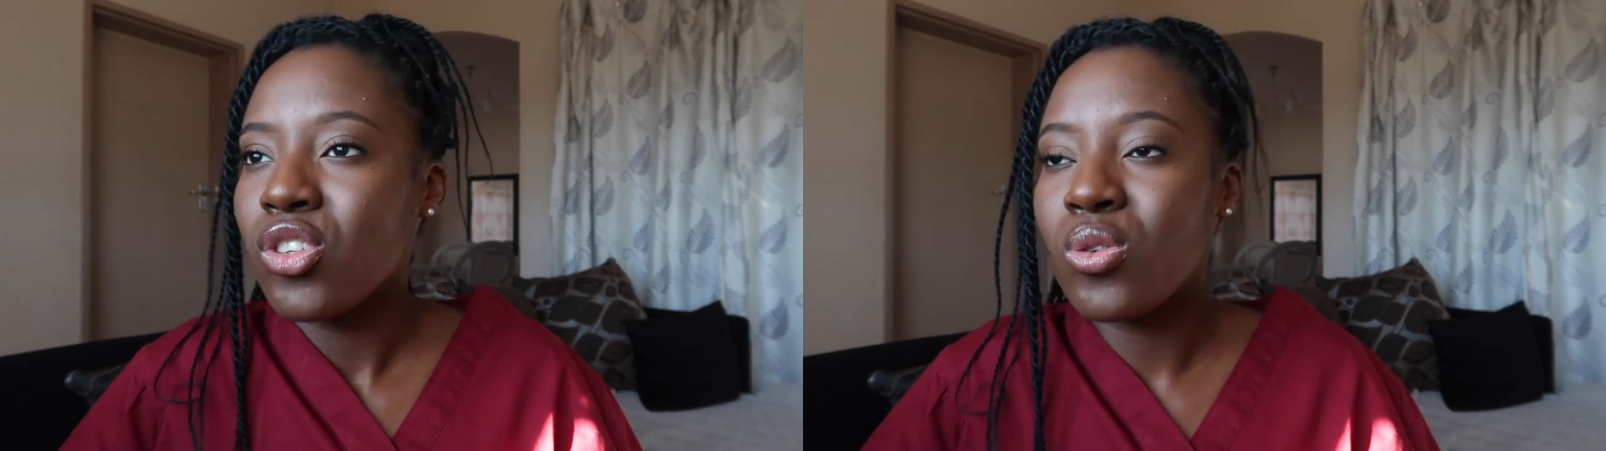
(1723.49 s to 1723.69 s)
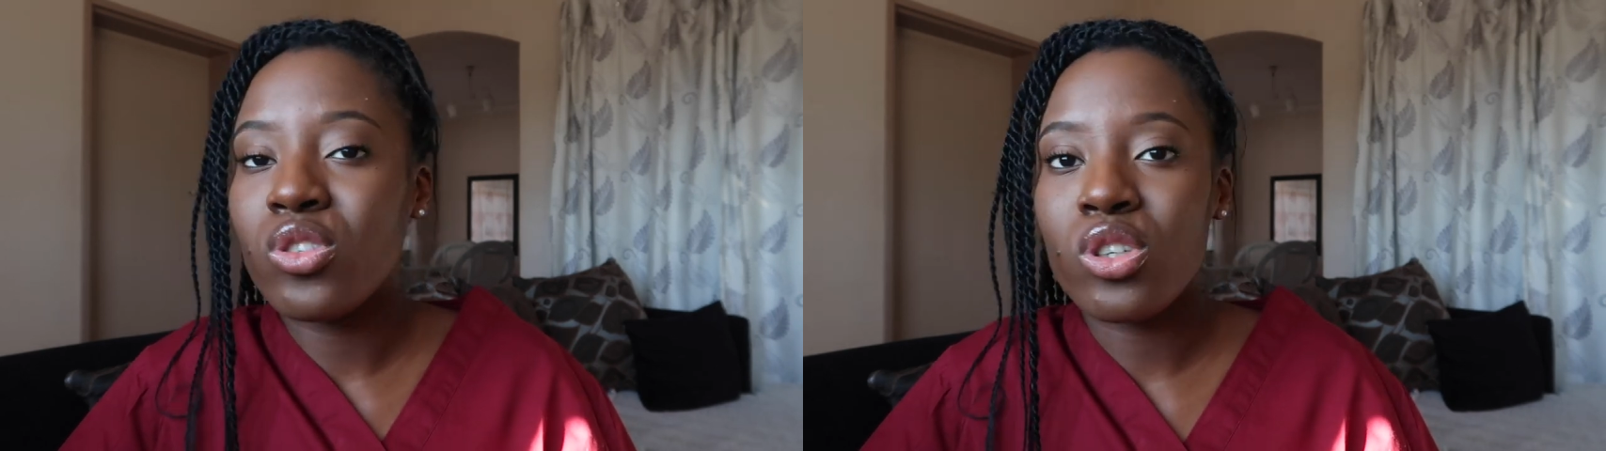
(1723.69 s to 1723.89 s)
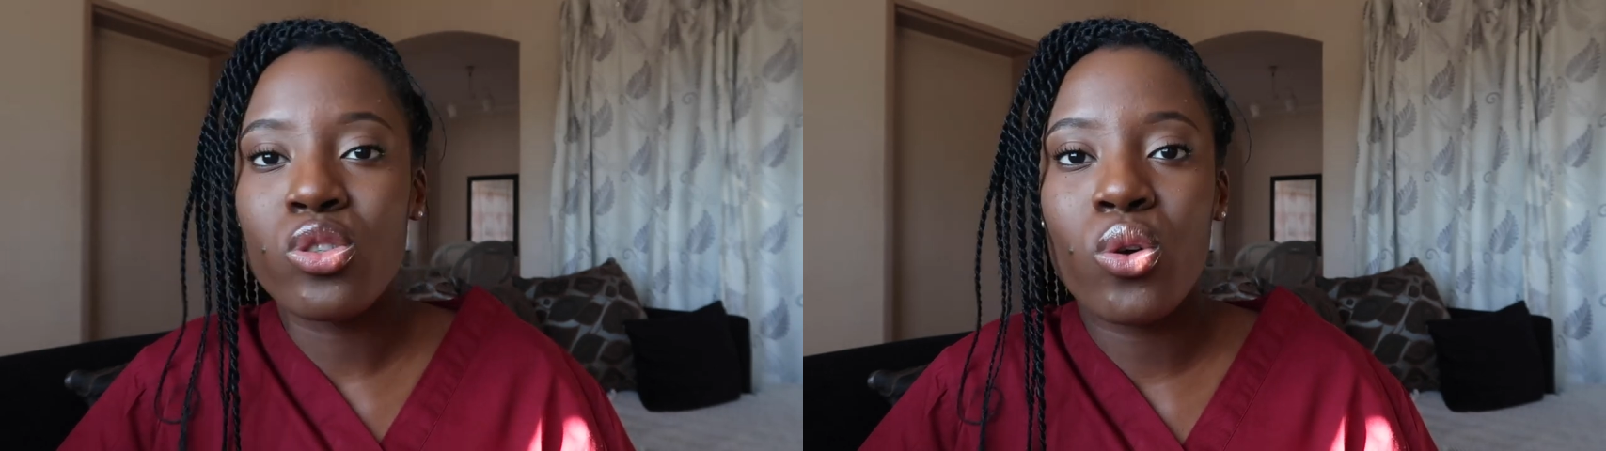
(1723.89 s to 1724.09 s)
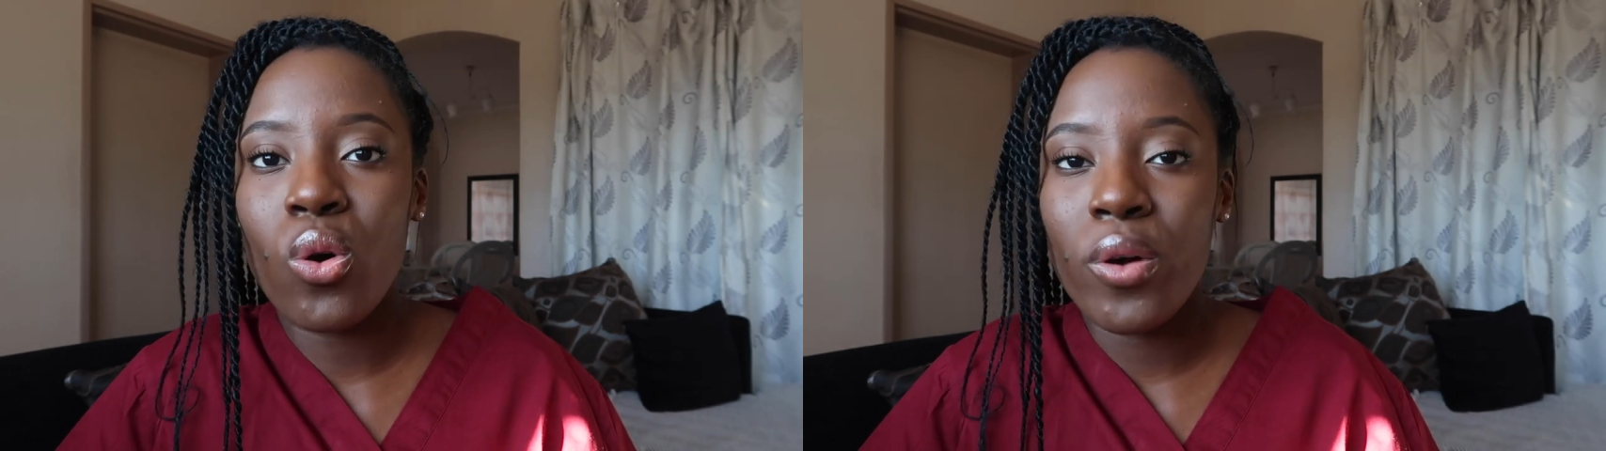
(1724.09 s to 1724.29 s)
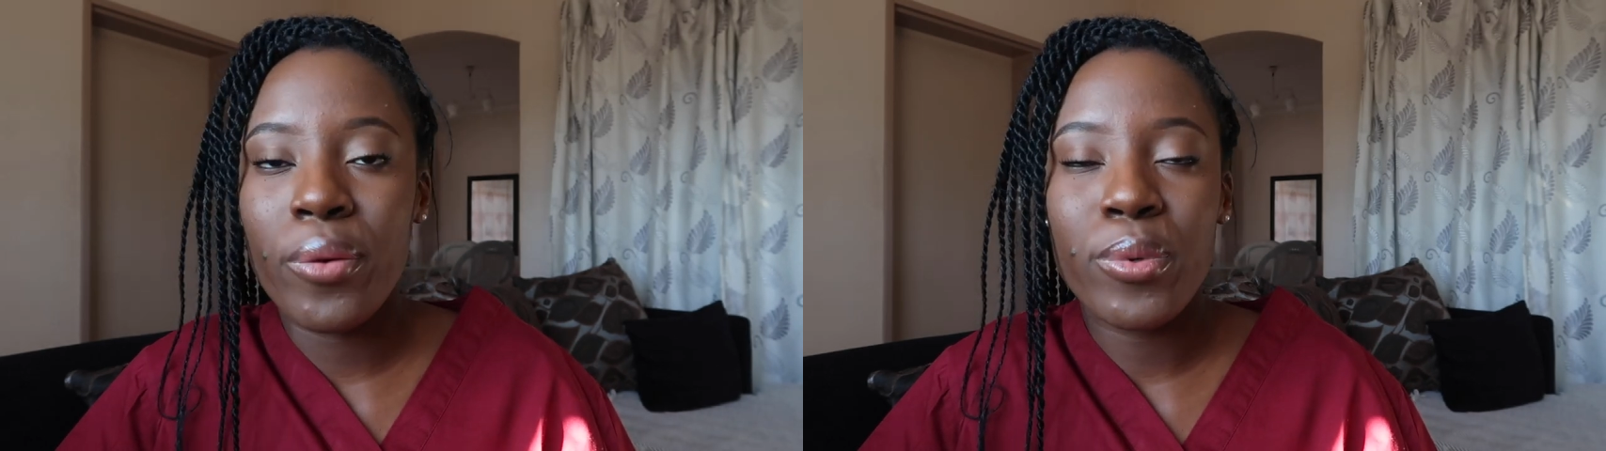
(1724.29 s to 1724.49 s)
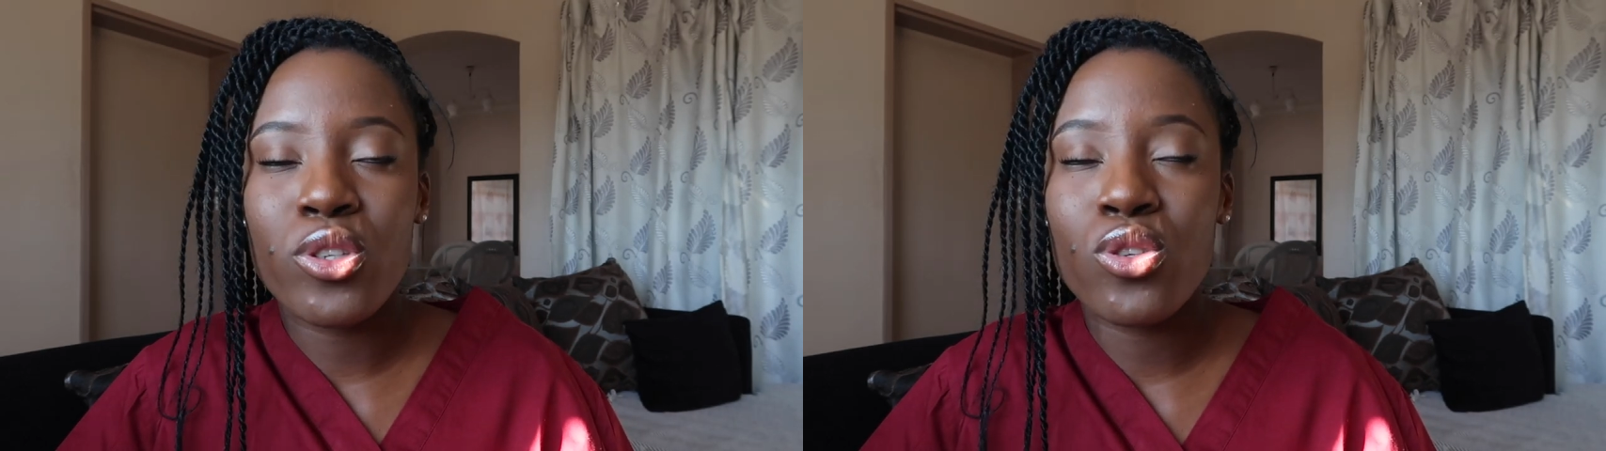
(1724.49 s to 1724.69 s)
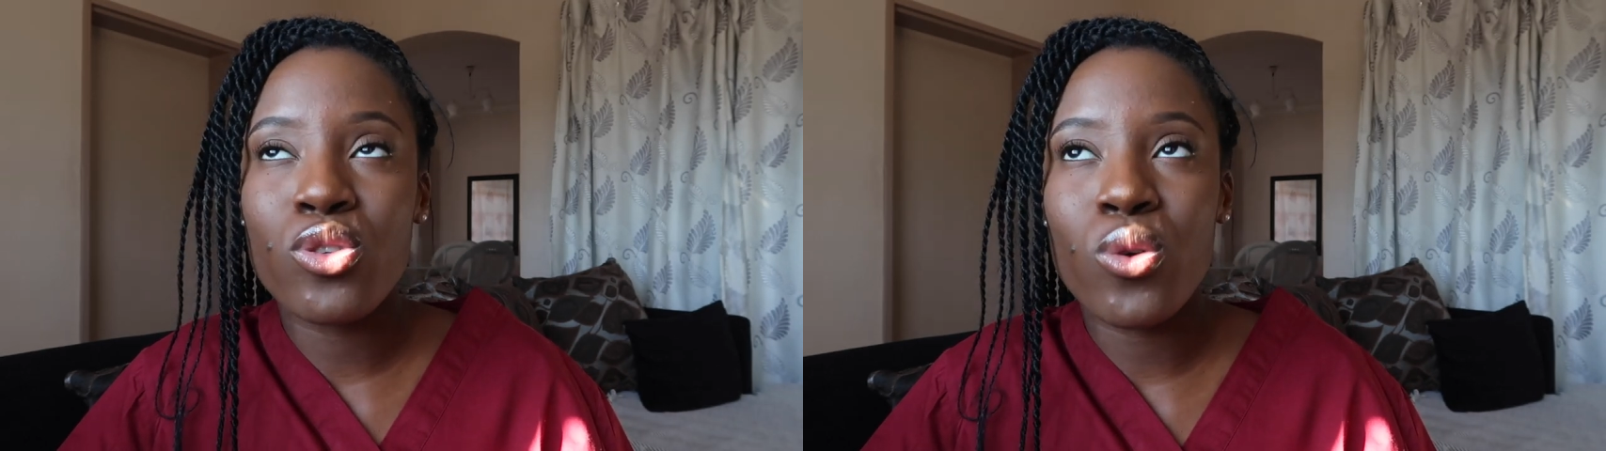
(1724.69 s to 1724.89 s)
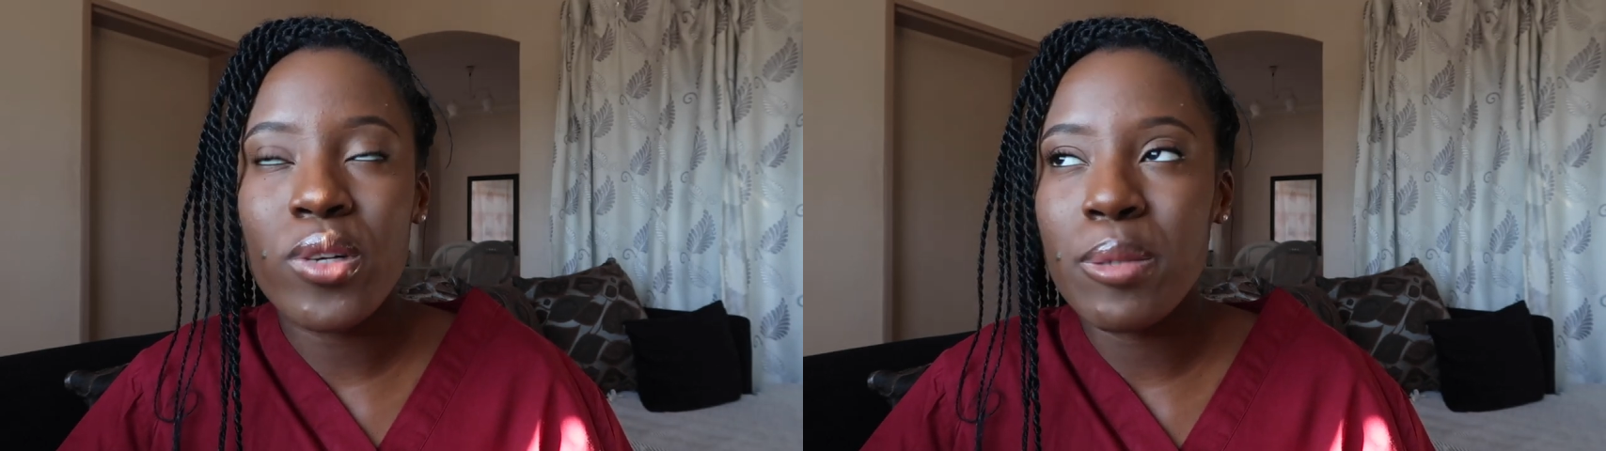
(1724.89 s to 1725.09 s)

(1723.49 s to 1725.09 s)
you just go it was so